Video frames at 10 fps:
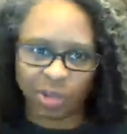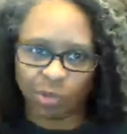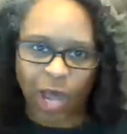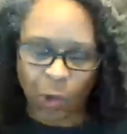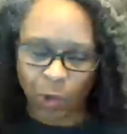
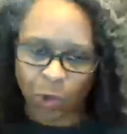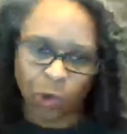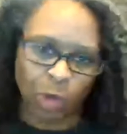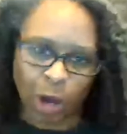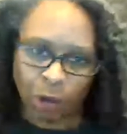empowered
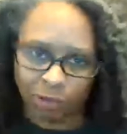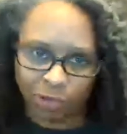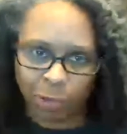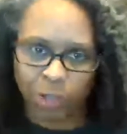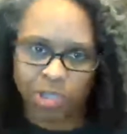or
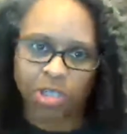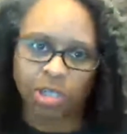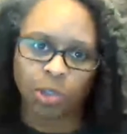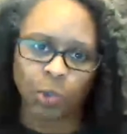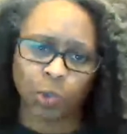powerful person
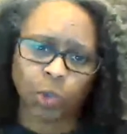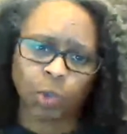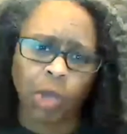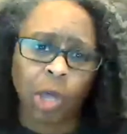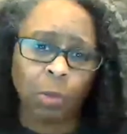in a room,